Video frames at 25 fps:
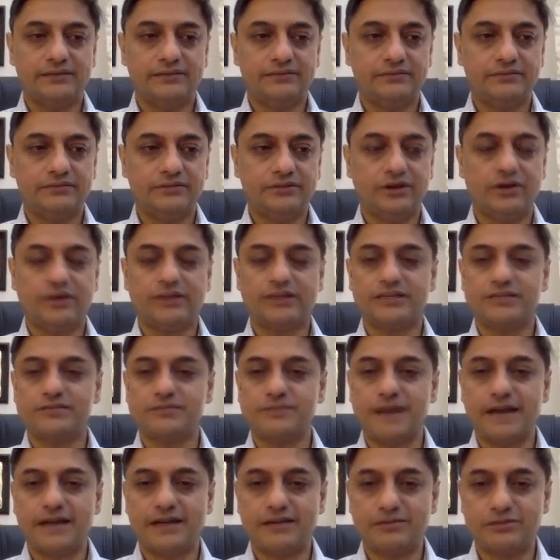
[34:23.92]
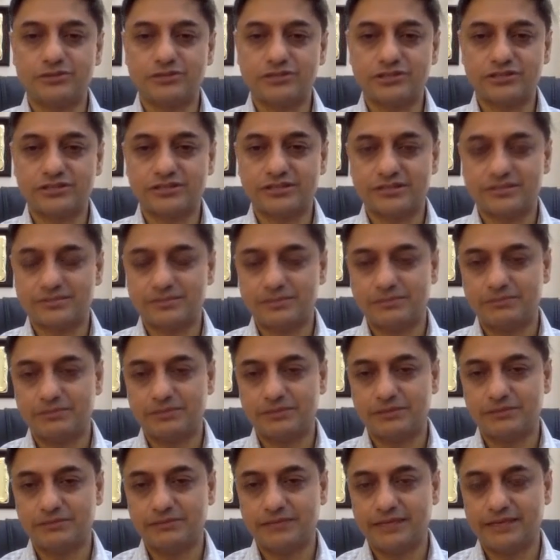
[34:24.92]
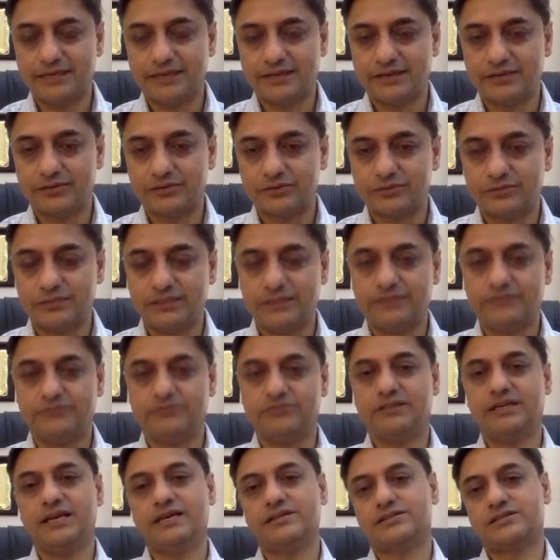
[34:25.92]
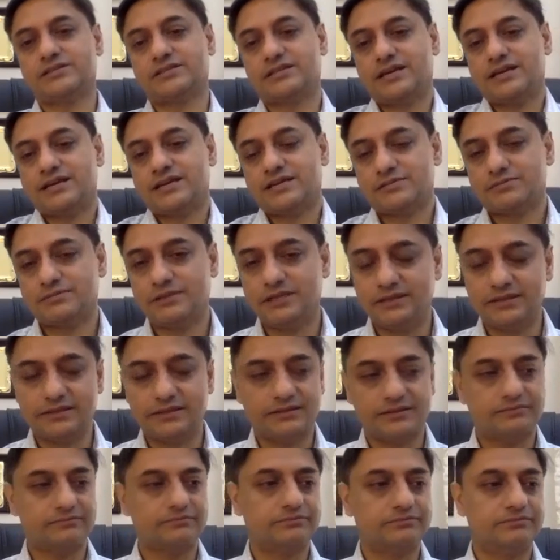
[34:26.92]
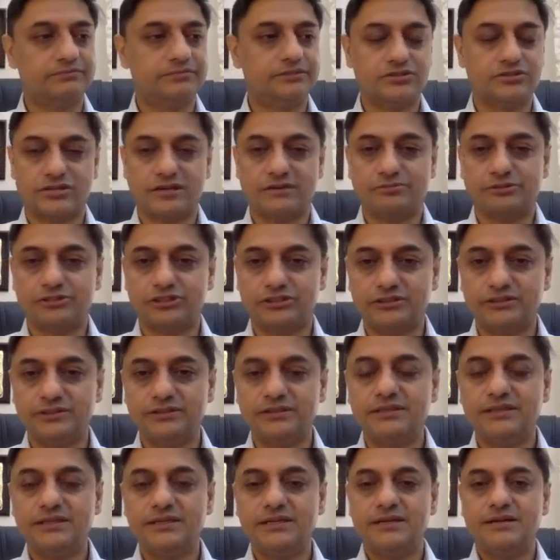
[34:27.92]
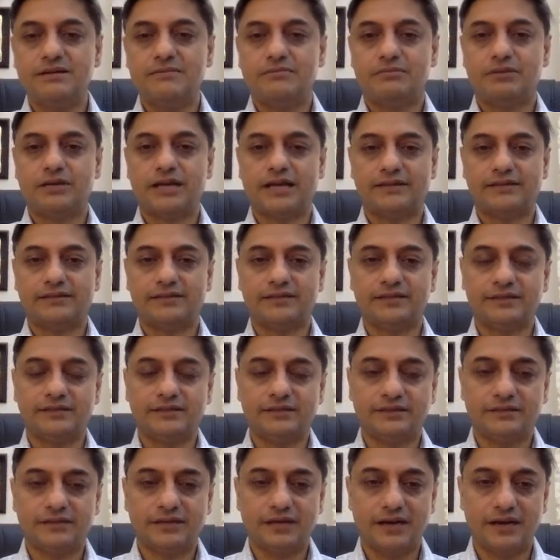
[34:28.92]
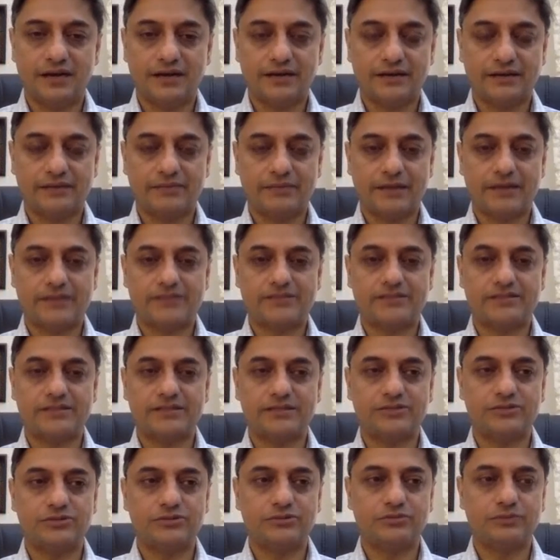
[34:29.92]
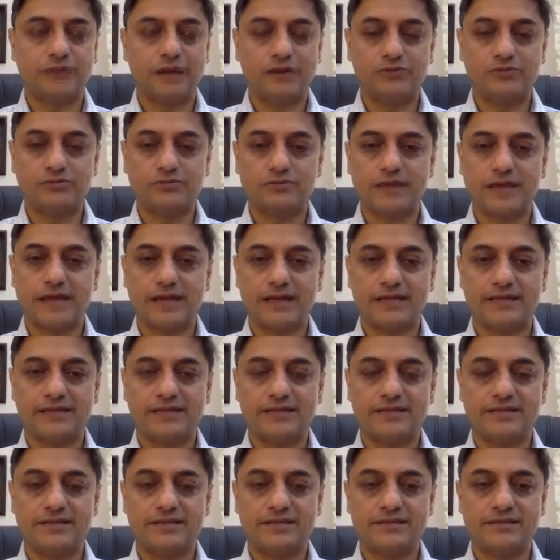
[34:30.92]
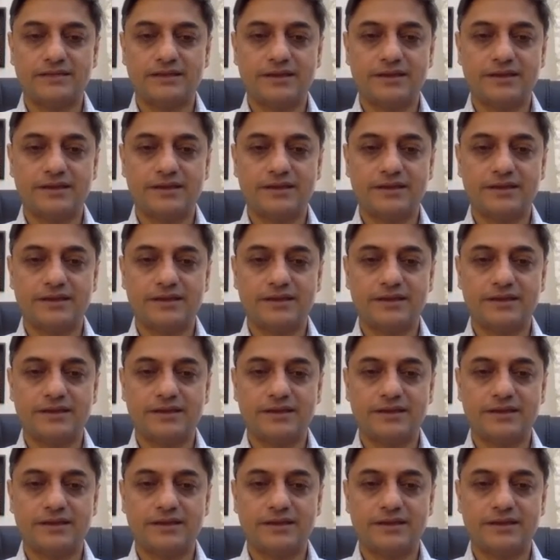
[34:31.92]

not as bad a position as people make it out to be. Yes, there has been a disruption, but I think our capacity to bounce back is